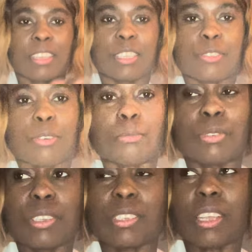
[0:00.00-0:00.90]
It's from
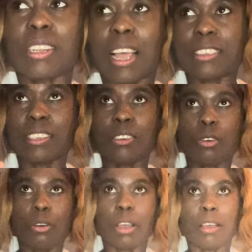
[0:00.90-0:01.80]
this, and I think
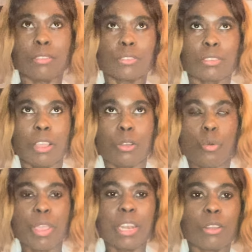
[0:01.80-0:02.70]
in
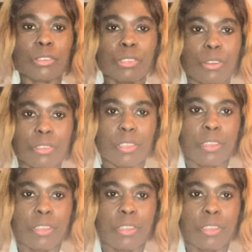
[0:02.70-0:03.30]
Queen London.